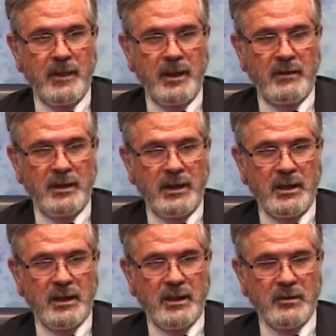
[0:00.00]
And then he
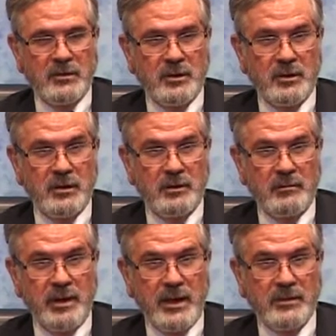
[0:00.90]
kind of turned
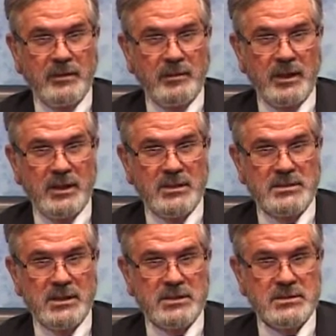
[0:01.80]
back to me, and he
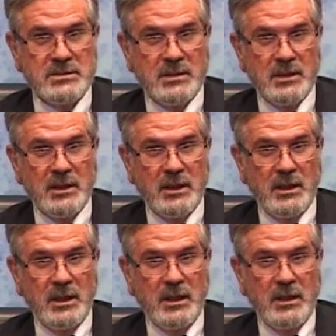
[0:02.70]
says,
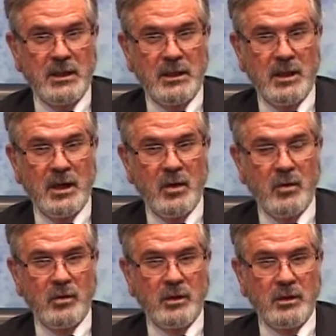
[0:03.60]

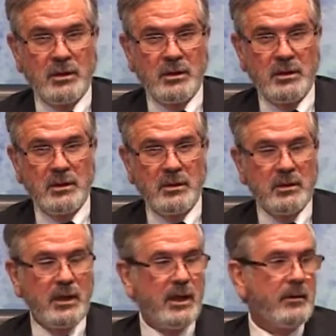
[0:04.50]
you're
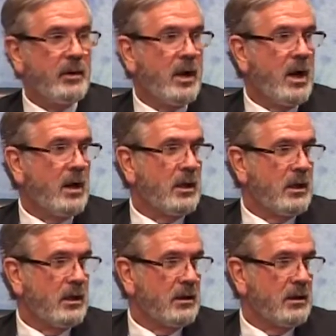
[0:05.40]
damn cocky.